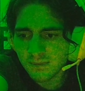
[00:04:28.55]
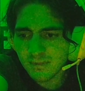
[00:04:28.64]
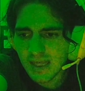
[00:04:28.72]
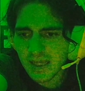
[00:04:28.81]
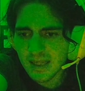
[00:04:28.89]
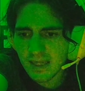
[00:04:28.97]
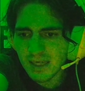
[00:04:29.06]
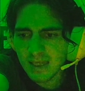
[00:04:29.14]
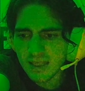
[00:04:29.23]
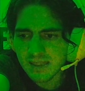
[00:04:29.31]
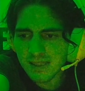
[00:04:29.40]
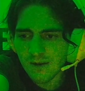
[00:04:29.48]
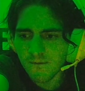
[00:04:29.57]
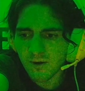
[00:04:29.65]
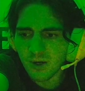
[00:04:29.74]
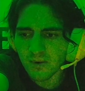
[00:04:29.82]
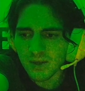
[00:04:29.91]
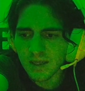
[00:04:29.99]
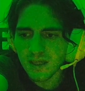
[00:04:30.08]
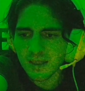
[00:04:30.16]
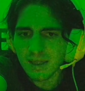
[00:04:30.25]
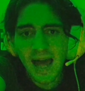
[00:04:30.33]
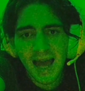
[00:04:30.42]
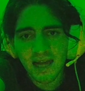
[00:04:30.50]
in that he is a very
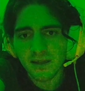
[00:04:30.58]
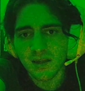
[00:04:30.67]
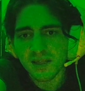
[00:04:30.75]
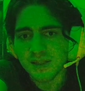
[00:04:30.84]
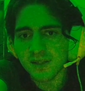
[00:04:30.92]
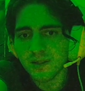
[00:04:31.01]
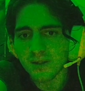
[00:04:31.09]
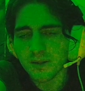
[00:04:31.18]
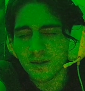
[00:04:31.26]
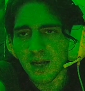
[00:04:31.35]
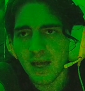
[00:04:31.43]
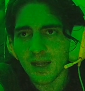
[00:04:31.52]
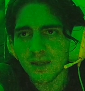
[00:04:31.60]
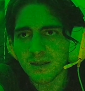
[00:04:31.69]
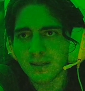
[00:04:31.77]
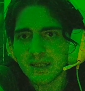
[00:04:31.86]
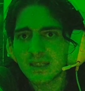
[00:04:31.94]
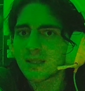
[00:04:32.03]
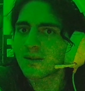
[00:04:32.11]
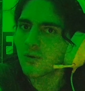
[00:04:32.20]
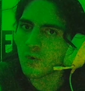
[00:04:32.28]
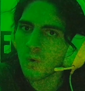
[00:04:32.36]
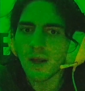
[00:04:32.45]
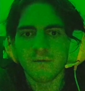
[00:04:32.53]
lackluster and,
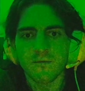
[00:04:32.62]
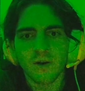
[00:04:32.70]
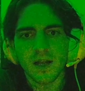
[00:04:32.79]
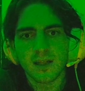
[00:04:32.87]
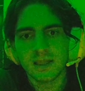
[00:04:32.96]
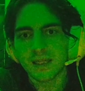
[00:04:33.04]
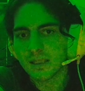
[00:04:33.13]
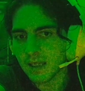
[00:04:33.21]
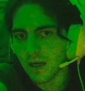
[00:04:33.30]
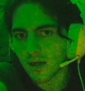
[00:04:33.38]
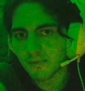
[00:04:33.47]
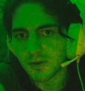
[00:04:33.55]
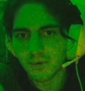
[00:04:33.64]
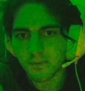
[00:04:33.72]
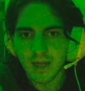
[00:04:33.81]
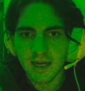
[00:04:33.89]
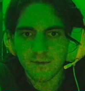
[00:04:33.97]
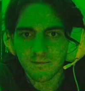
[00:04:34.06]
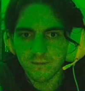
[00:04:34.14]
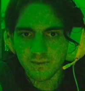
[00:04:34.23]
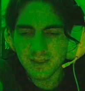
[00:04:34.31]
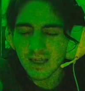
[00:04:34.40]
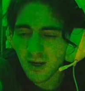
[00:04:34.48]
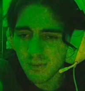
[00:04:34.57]
quite frankly, terribly
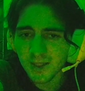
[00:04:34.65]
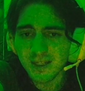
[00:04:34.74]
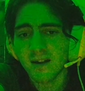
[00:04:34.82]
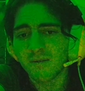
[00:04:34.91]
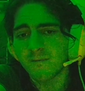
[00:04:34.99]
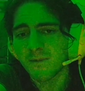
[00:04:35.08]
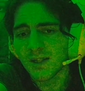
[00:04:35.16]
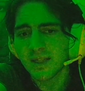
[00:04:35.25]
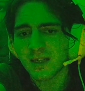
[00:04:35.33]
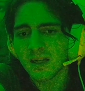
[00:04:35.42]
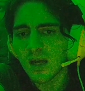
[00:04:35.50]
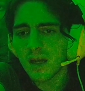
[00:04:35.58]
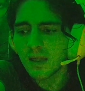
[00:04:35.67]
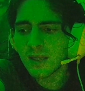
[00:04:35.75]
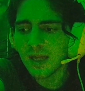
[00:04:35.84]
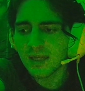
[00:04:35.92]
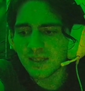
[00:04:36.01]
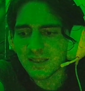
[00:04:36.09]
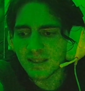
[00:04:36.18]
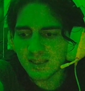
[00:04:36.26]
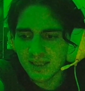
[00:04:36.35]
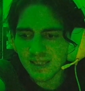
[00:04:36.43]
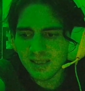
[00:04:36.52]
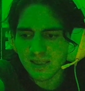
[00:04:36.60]
done villain that
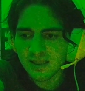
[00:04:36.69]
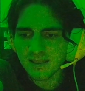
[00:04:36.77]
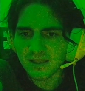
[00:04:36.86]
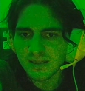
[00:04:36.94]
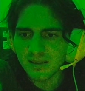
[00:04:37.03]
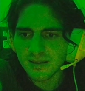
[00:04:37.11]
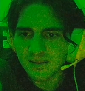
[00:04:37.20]
doesn't